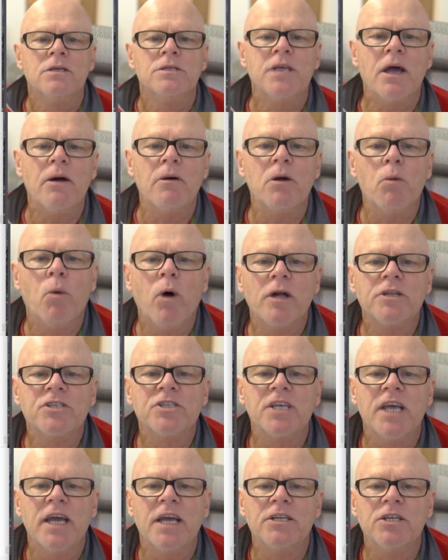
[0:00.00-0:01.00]
Sarah Watt
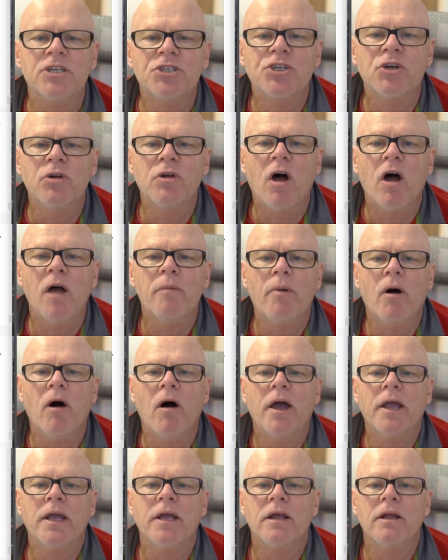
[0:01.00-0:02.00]
said, should I
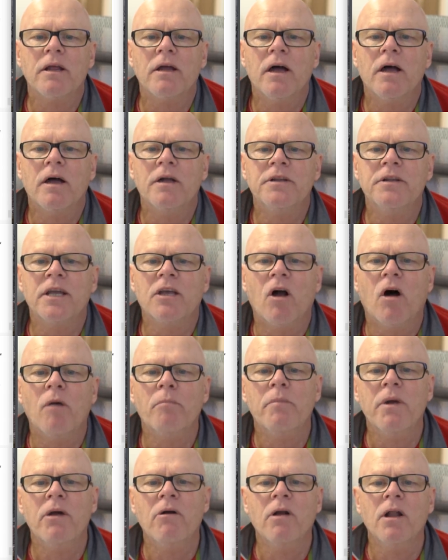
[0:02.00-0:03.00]
buy
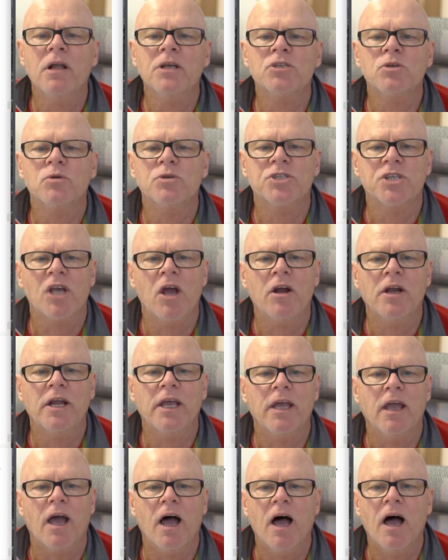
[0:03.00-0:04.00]
Nikon mirrorless or
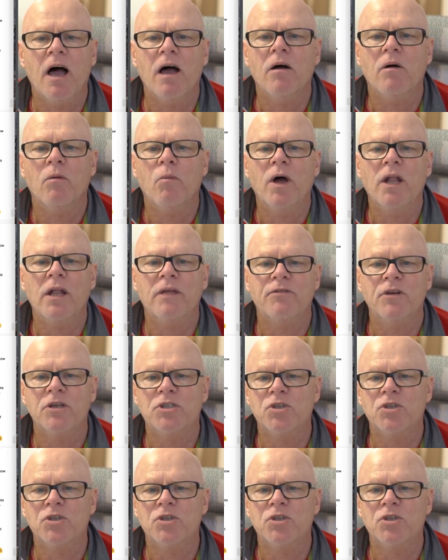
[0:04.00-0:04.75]
Sony? Well, if